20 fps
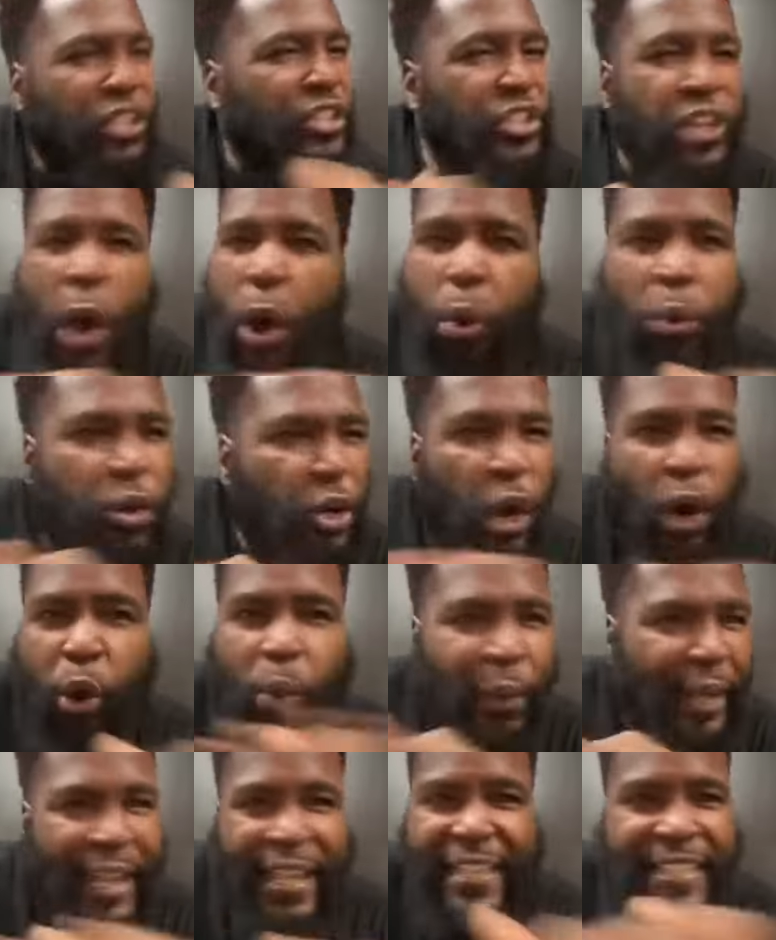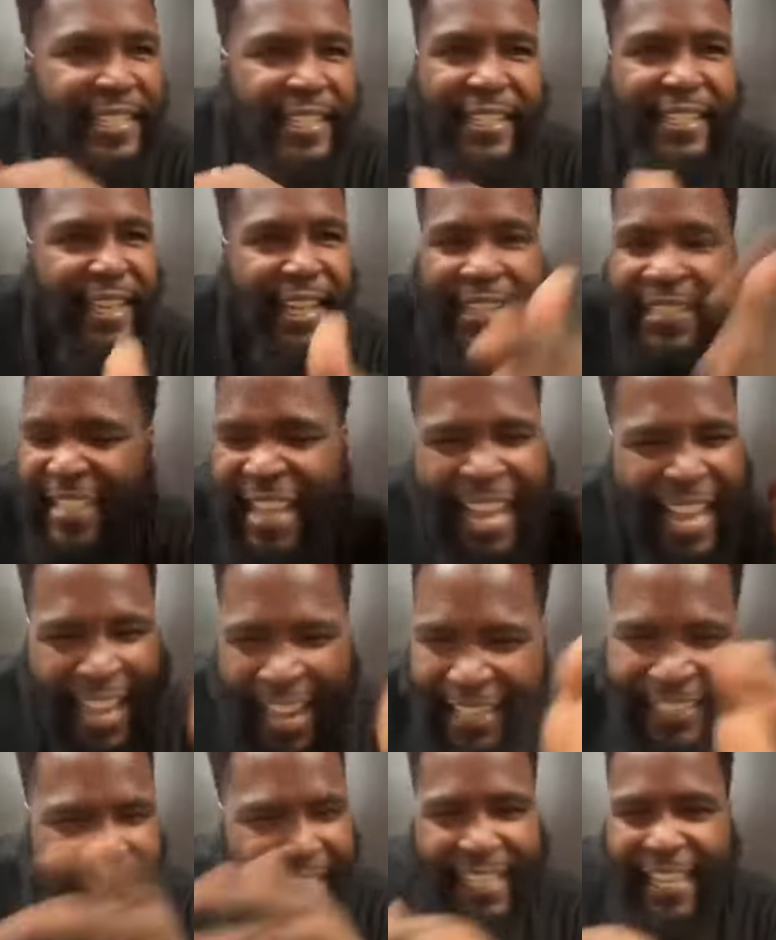No coincidence.
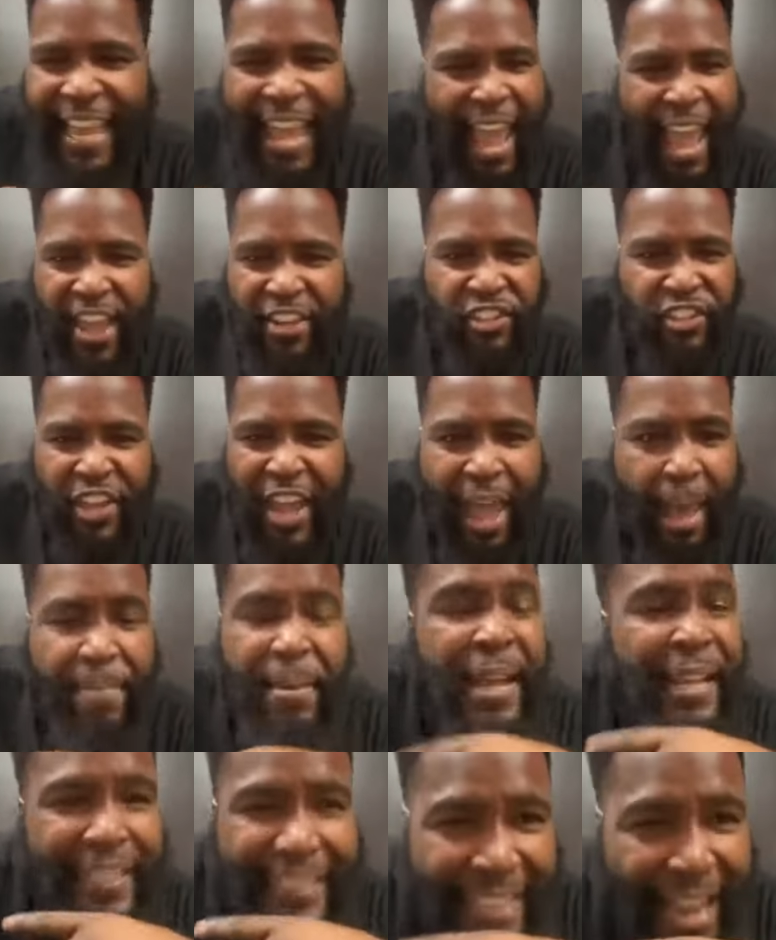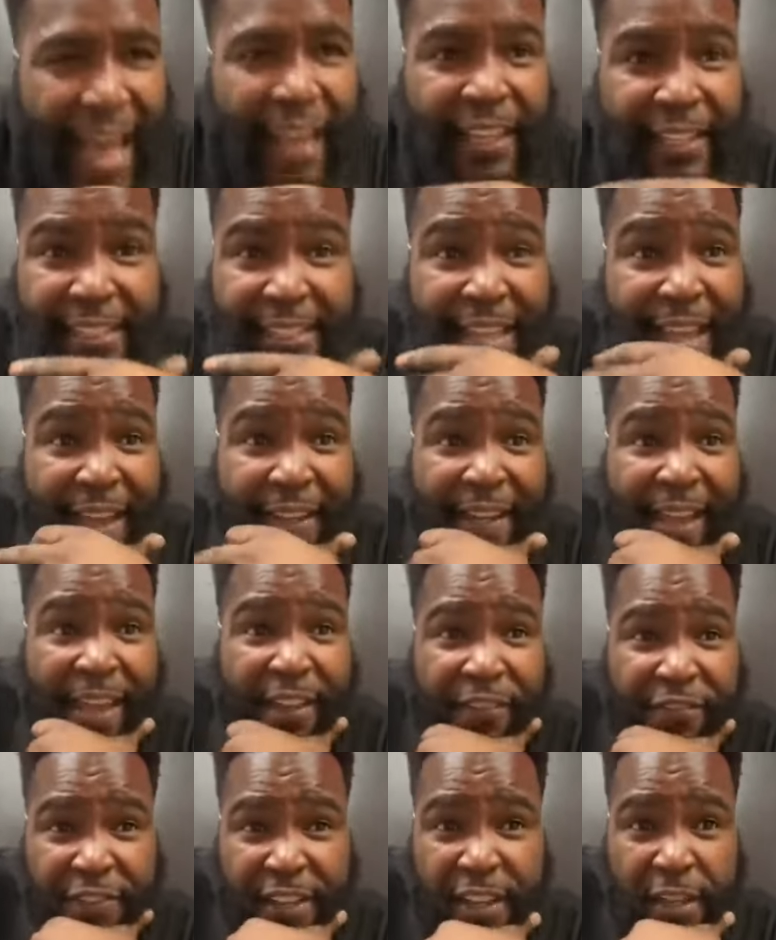Hit the cash app, dollar sign
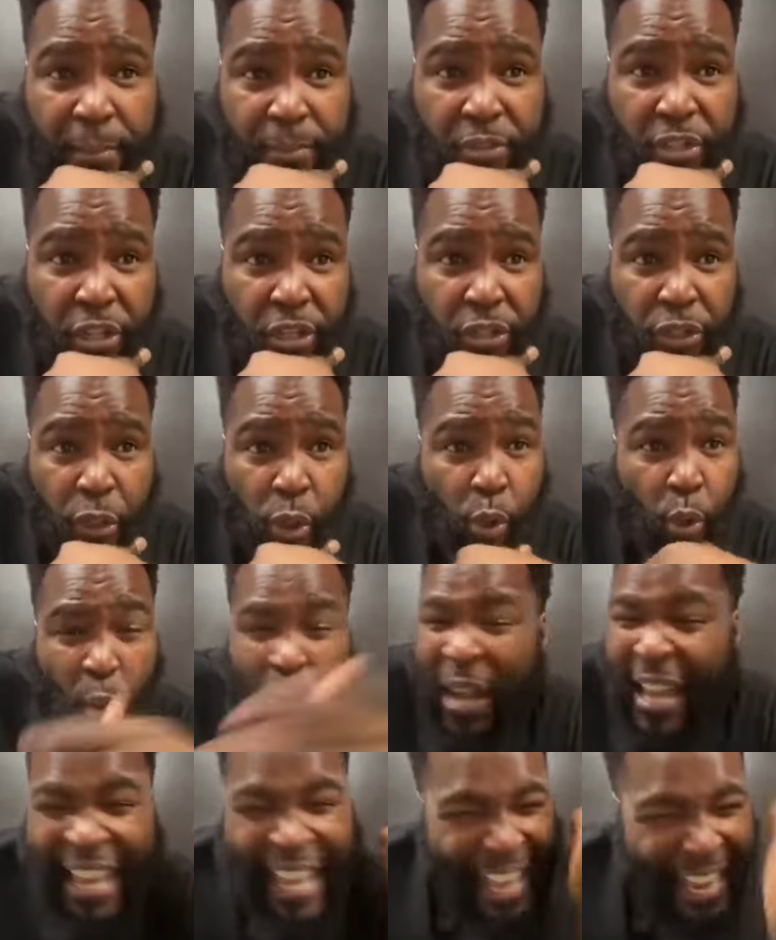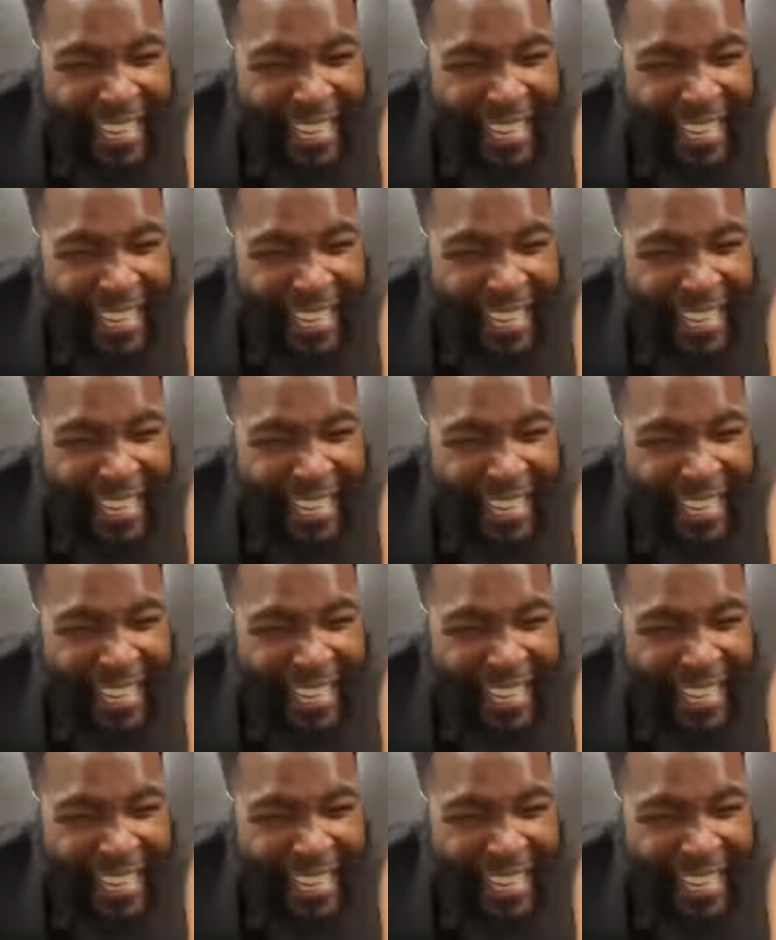FDMG school.